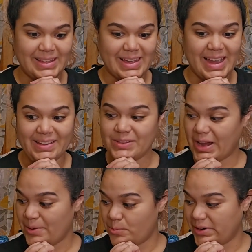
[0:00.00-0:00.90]
I
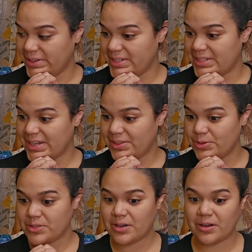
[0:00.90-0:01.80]
want to say
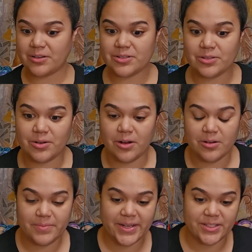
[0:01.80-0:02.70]
those are also
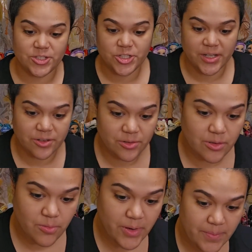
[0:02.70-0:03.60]
all my
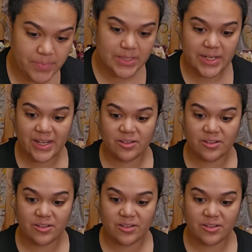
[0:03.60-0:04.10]
general whips now.